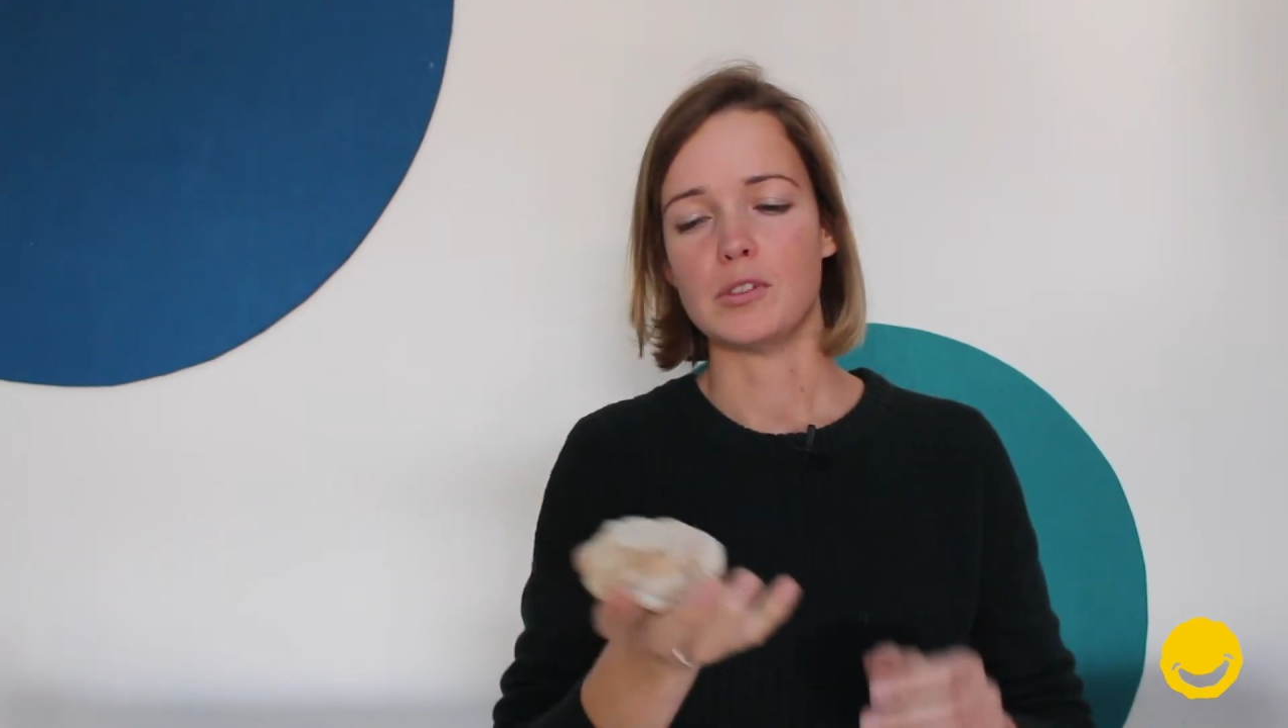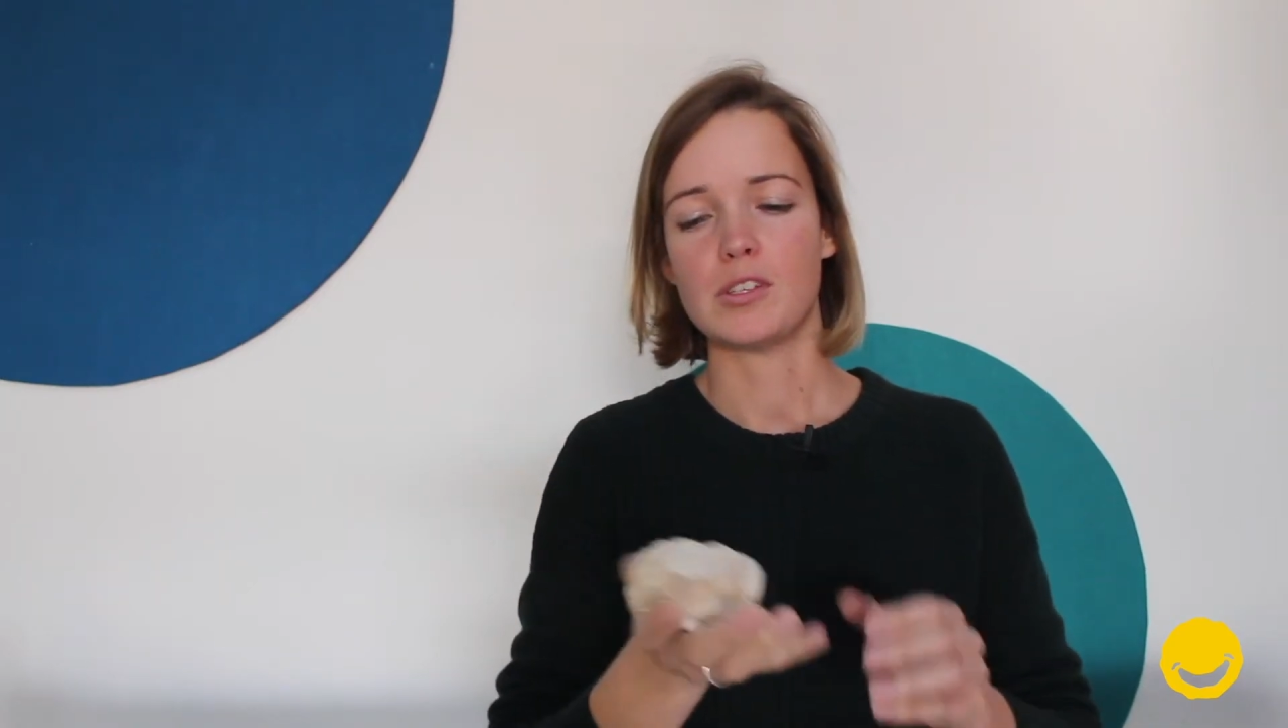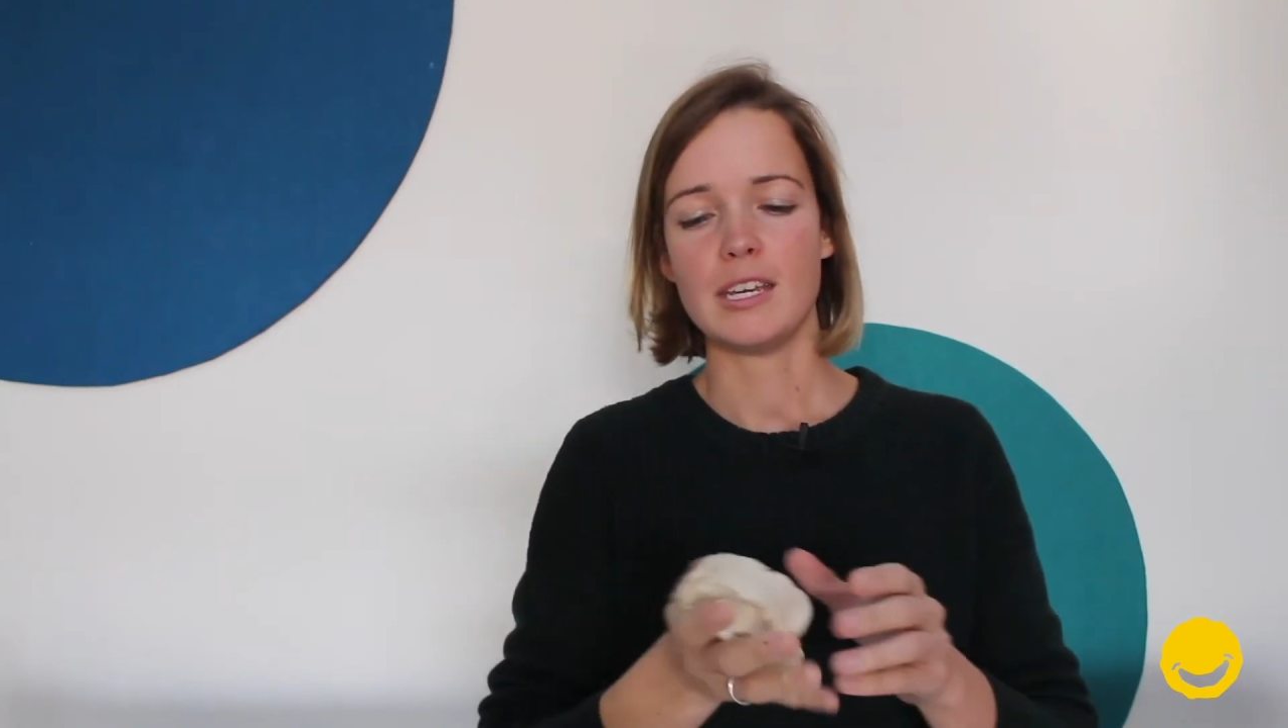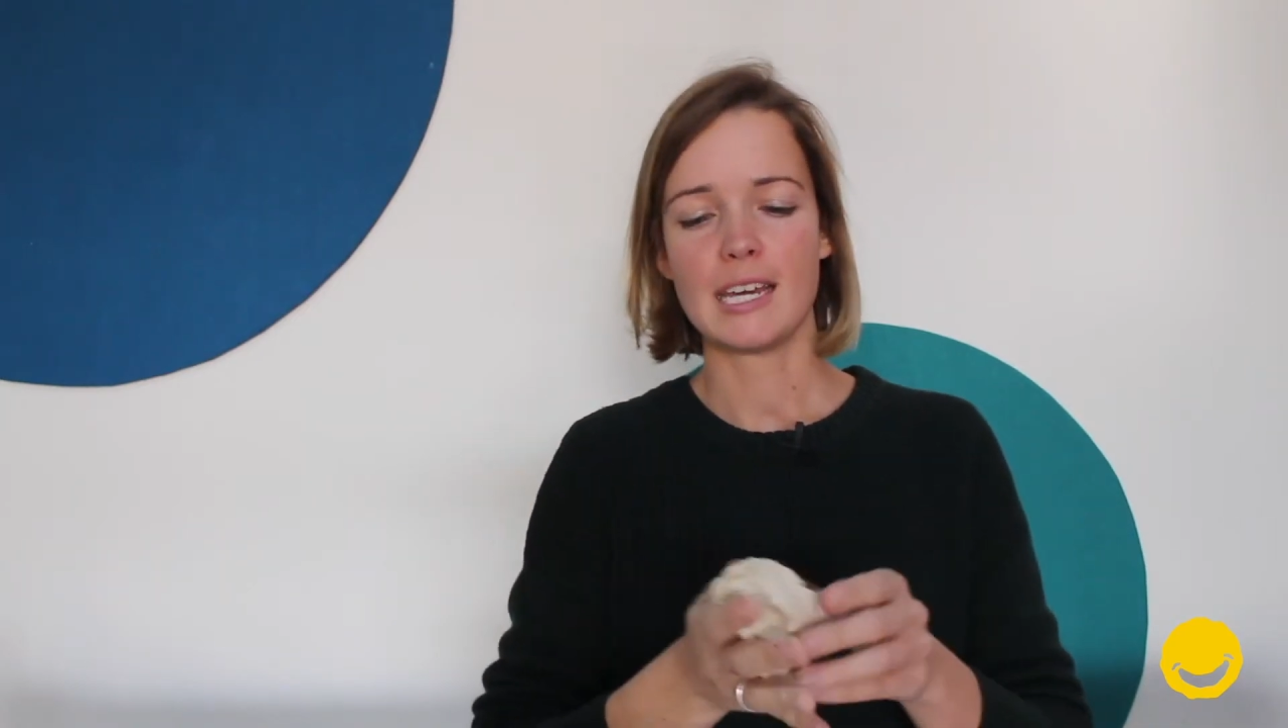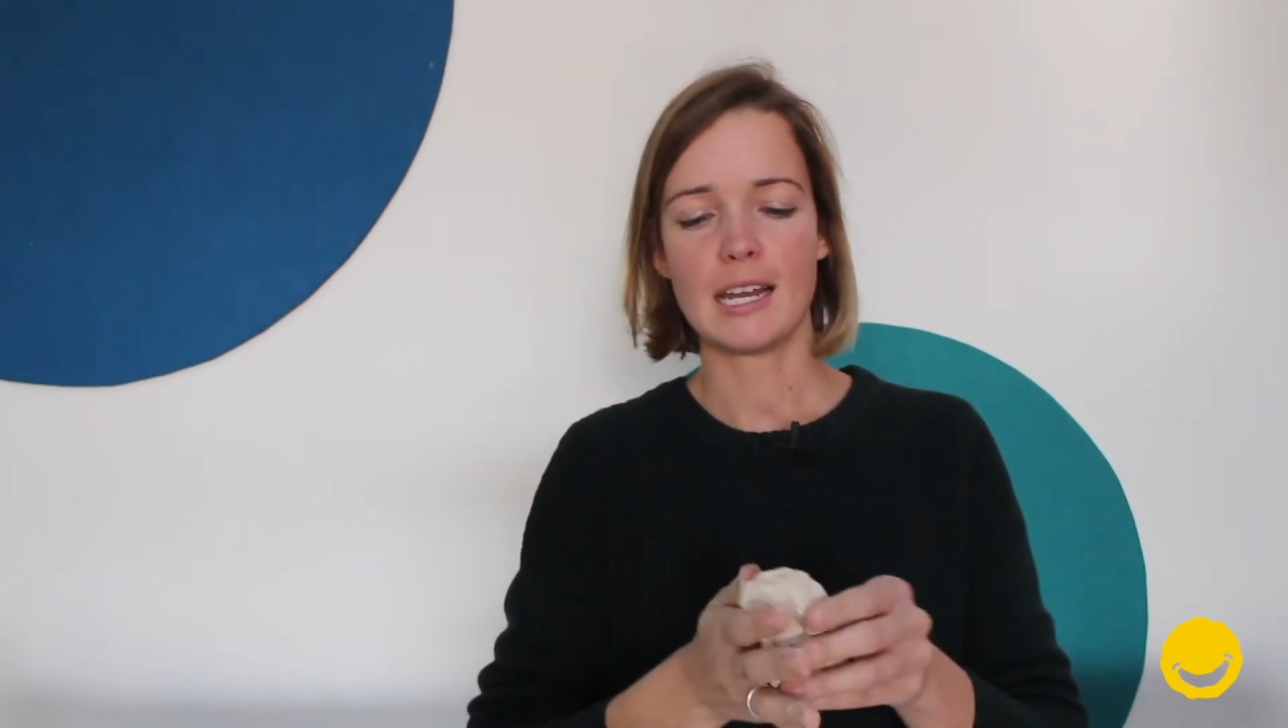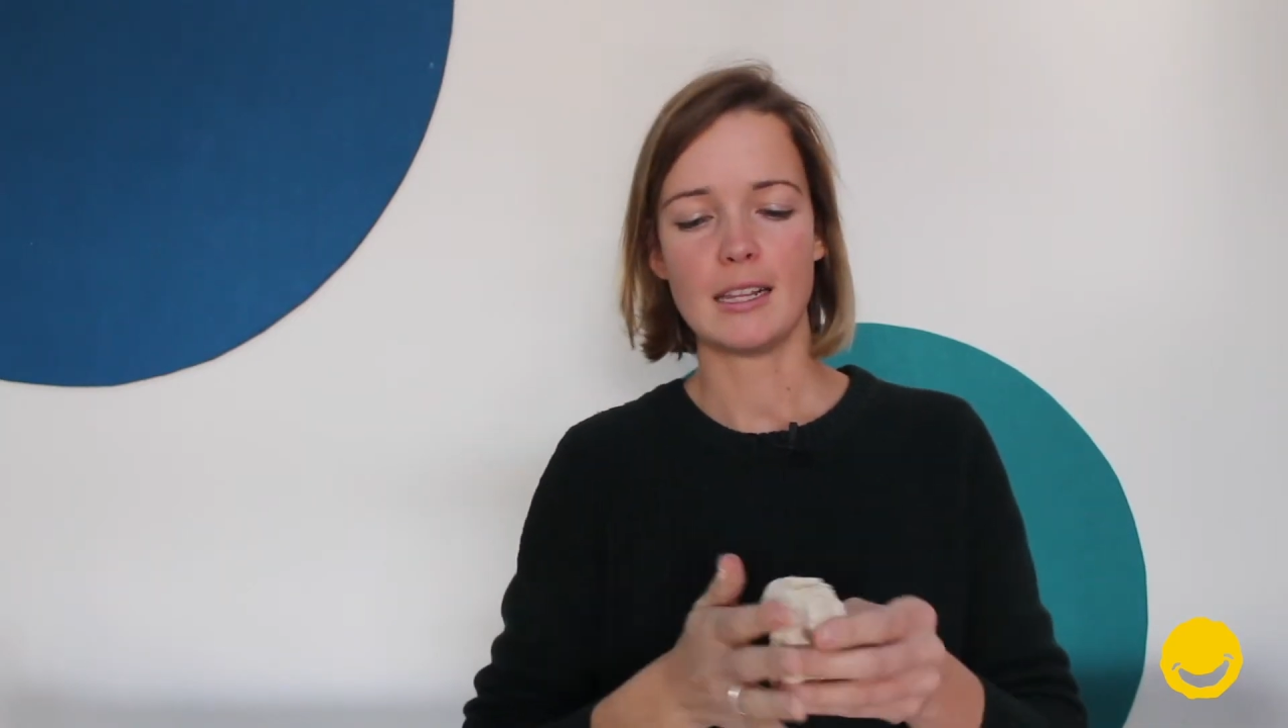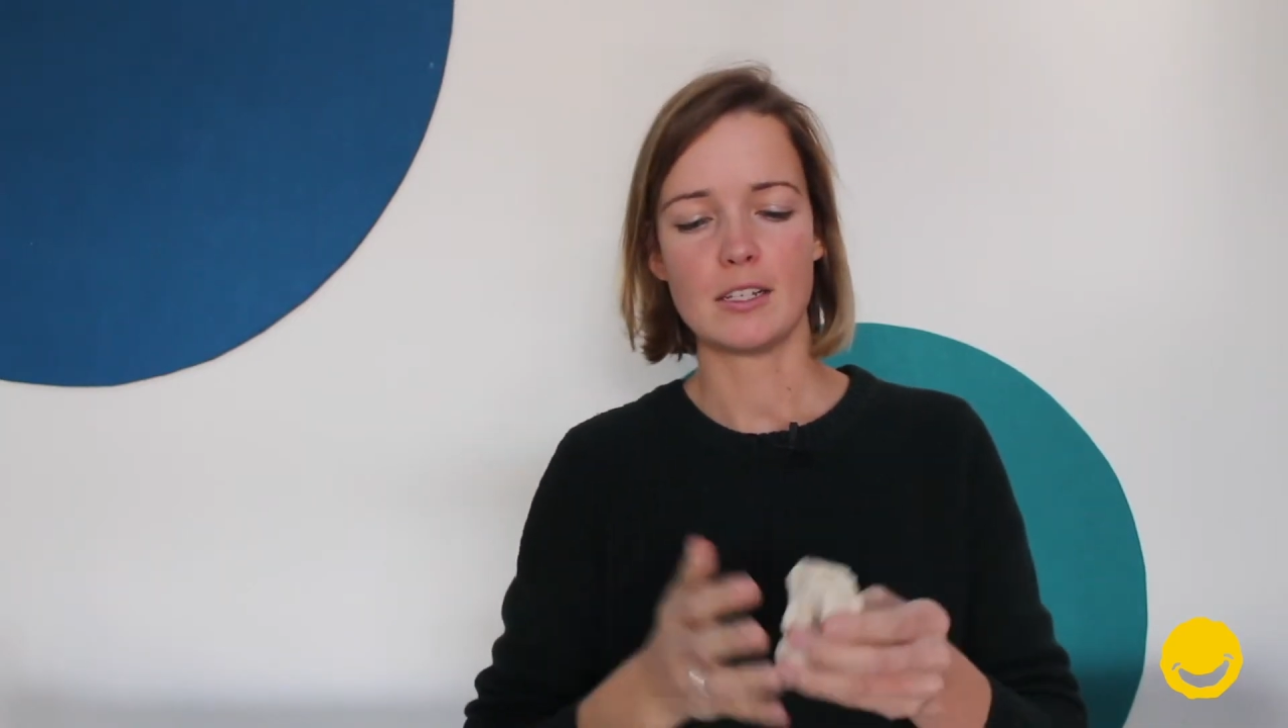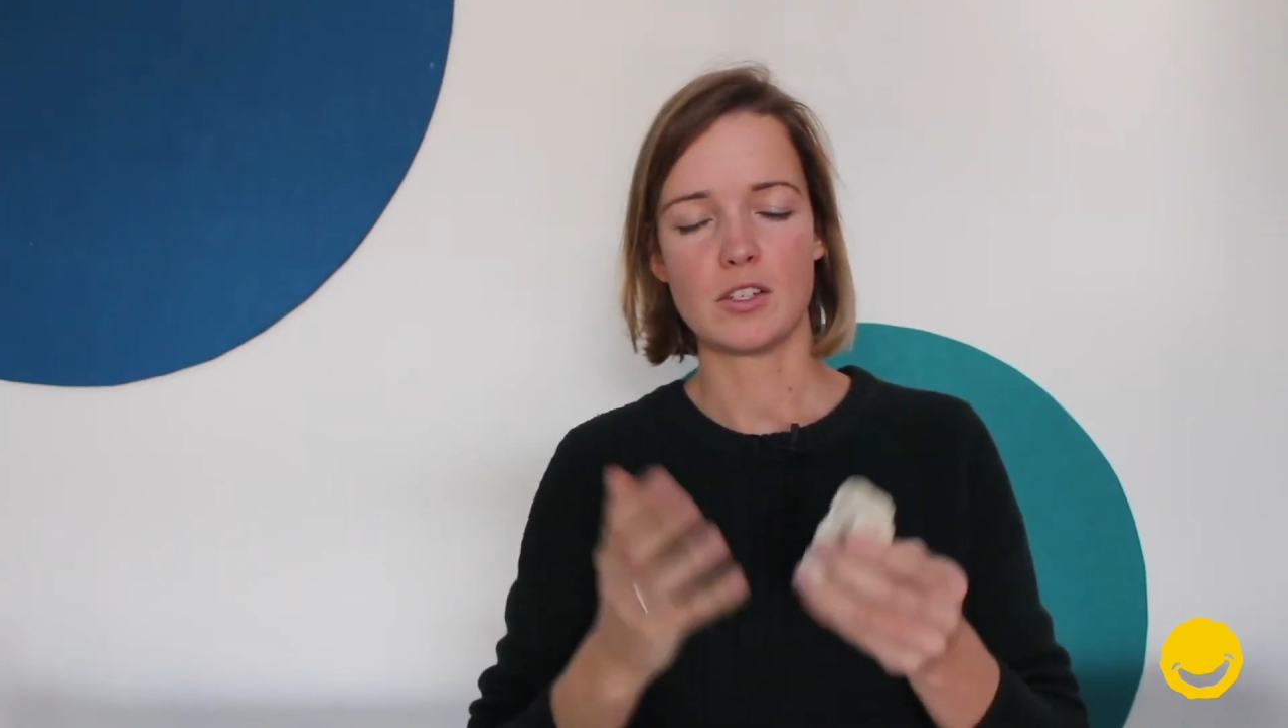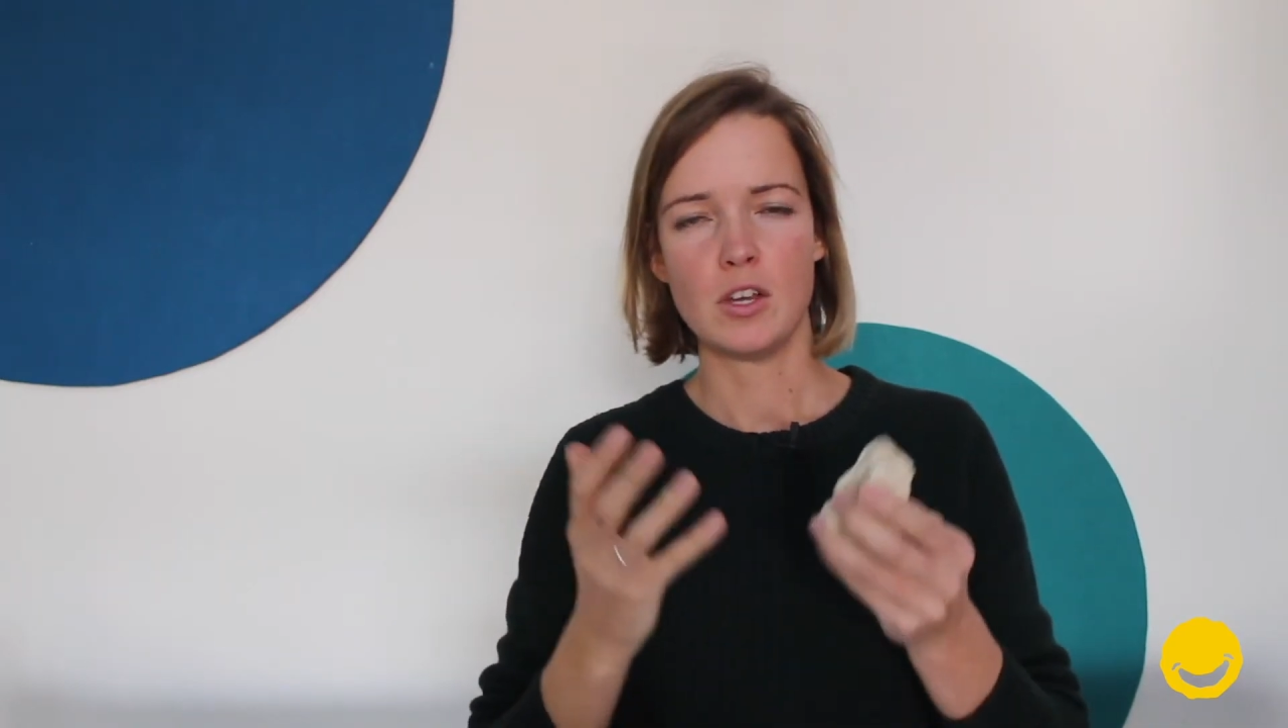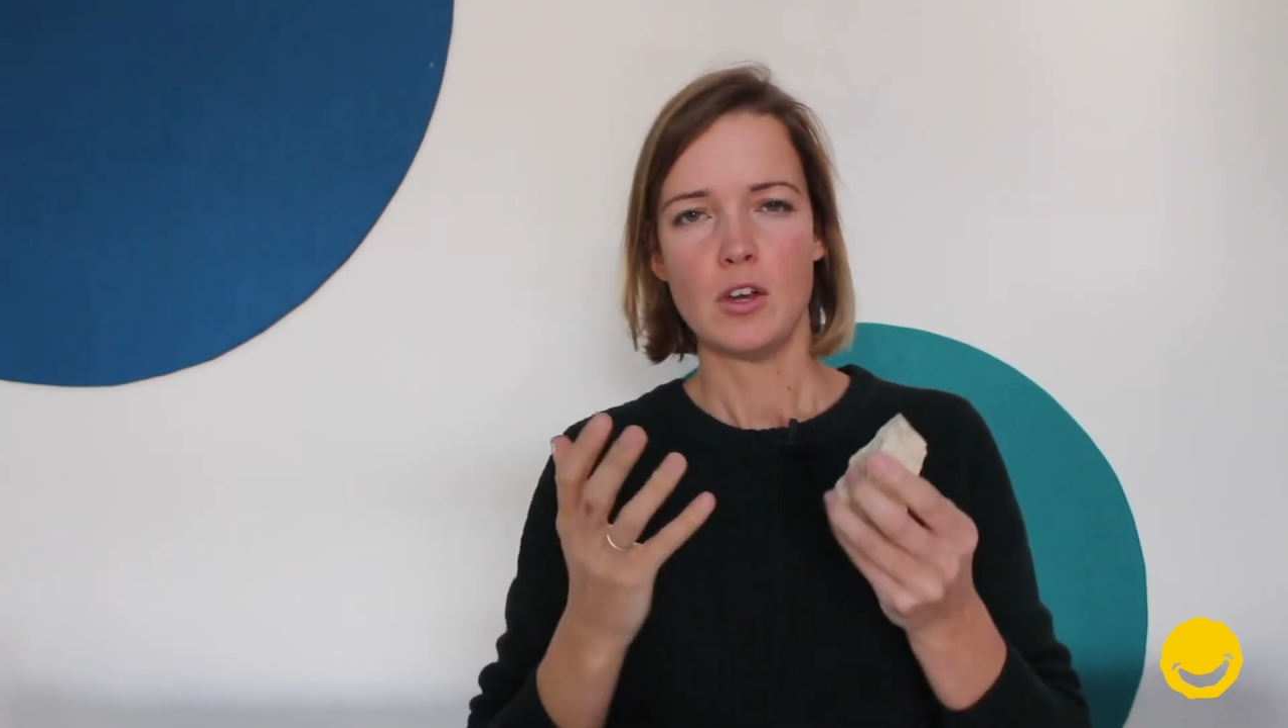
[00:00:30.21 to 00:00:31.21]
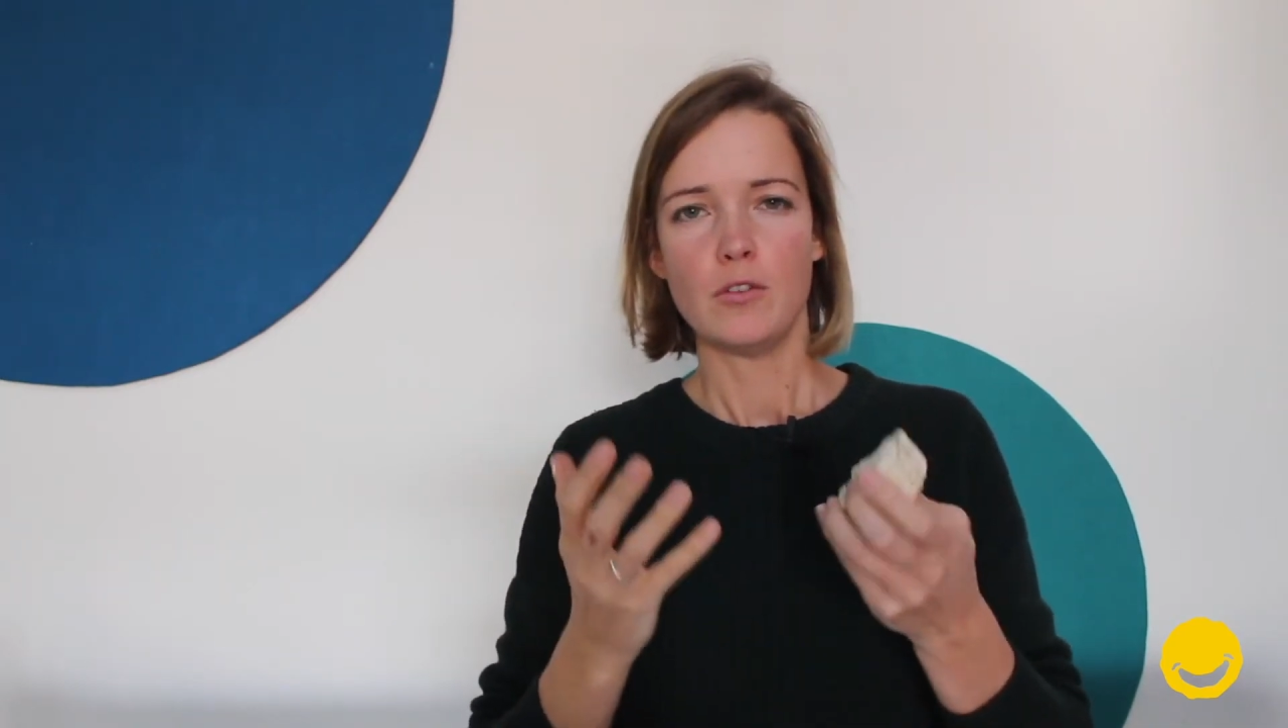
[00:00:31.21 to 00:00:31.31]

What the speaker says: So you're getting this